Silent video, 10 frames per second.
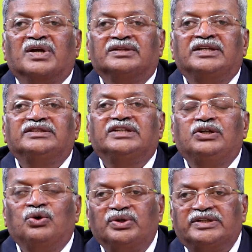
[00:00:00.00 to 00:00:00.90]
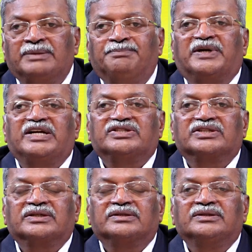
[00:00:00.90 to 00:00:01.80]
there is a low
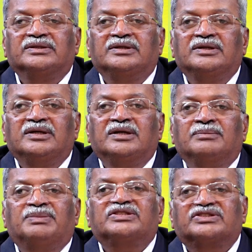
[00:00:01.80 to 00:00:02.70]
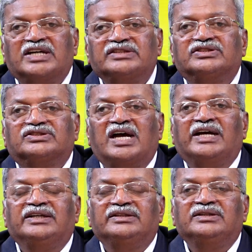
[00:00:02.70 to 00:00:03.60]
temperature, but
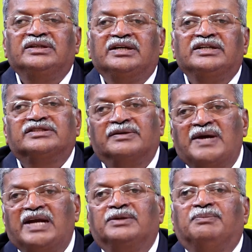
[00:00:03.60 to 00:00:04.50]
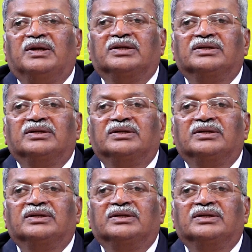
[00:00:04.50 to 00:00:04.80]
sunshine is available.